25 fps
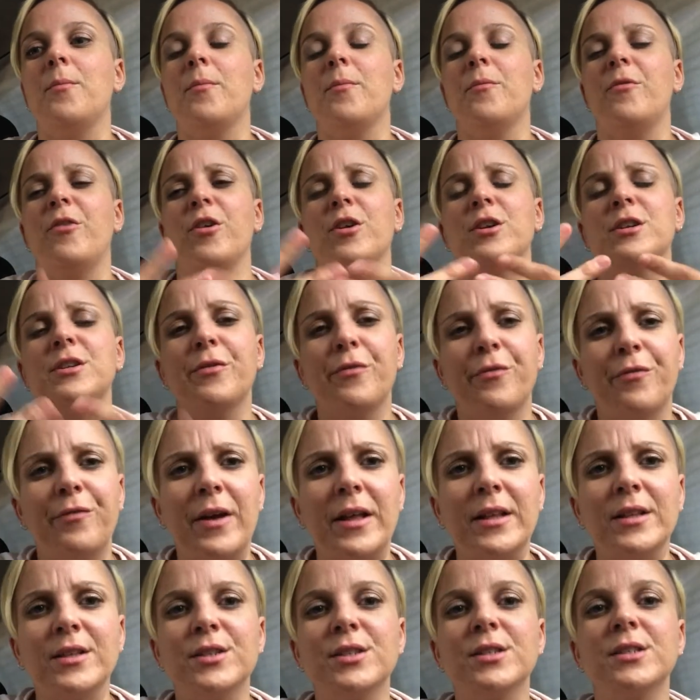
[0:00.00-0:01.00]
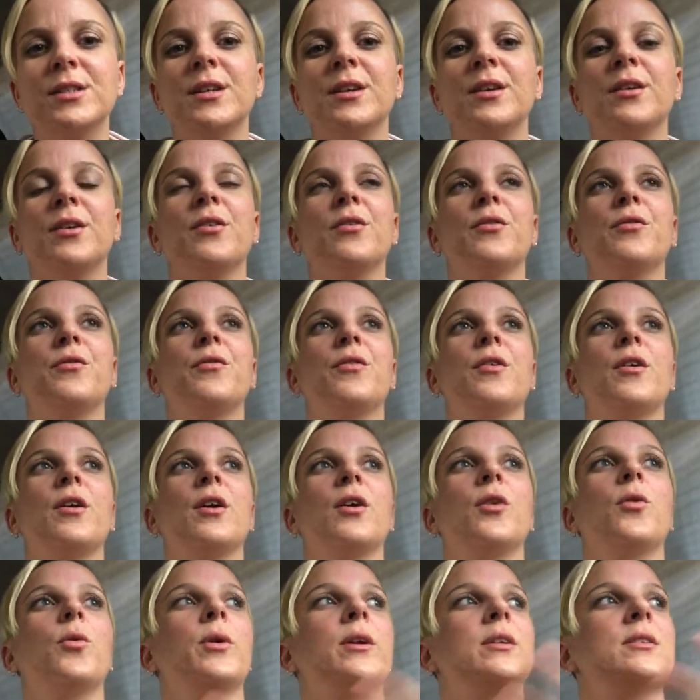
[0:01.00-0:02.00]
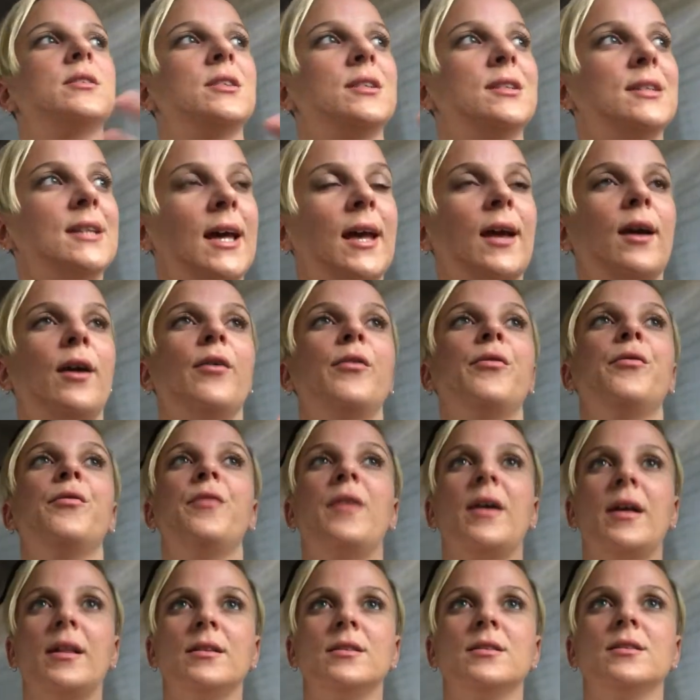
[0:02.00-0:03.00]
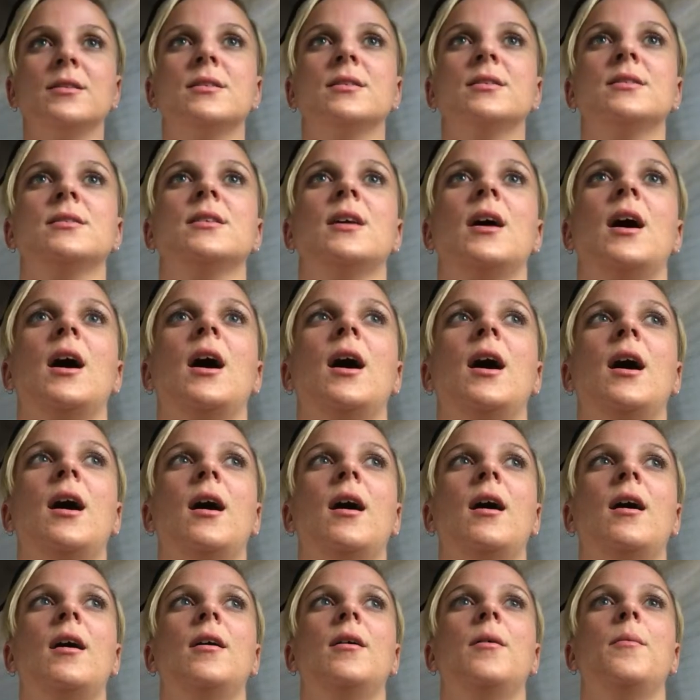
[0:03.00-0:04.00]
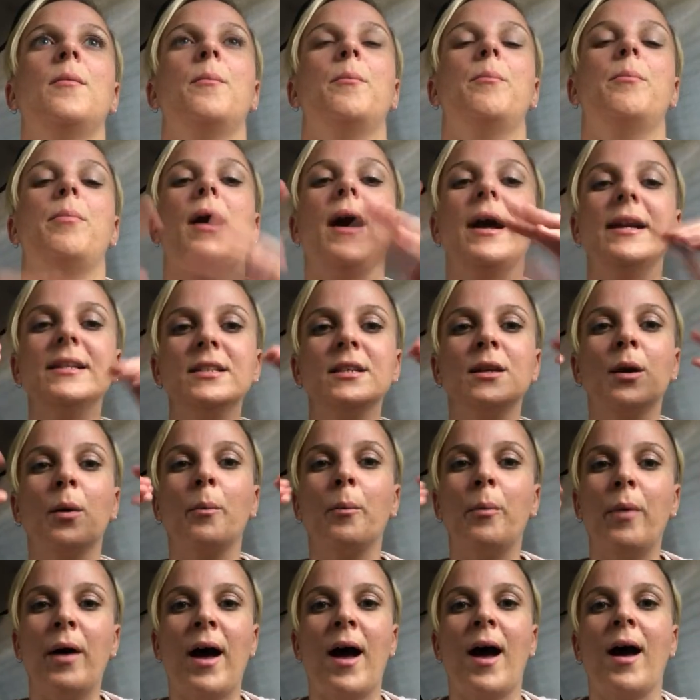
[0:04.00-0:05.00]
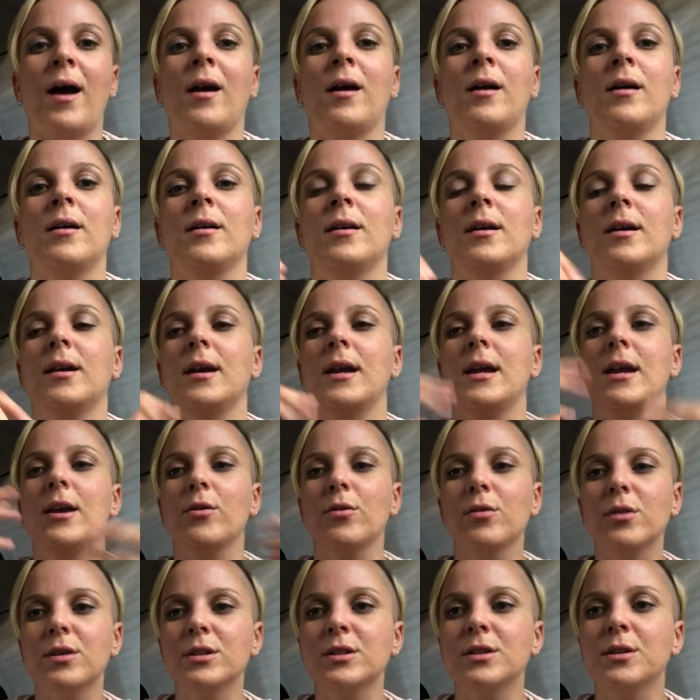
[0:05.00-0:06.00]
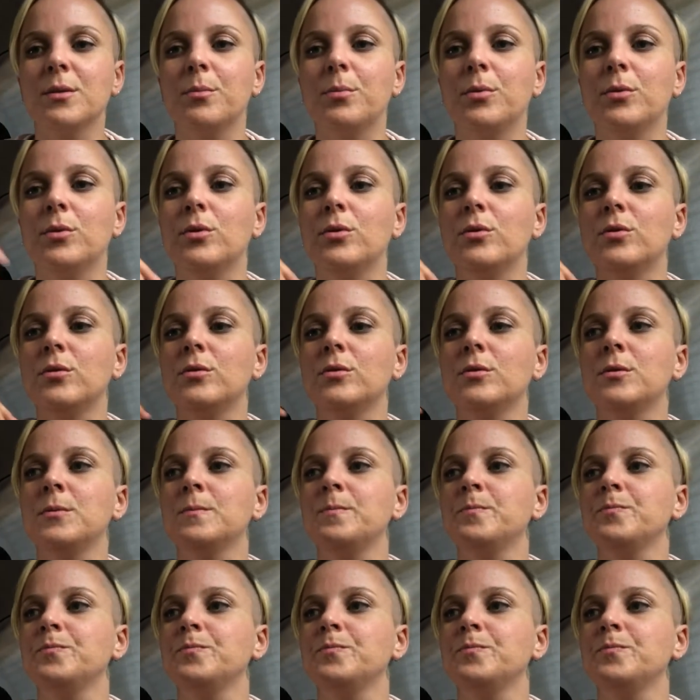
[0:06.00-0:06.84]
very defensive, very quick to take offense, biting back, irritable.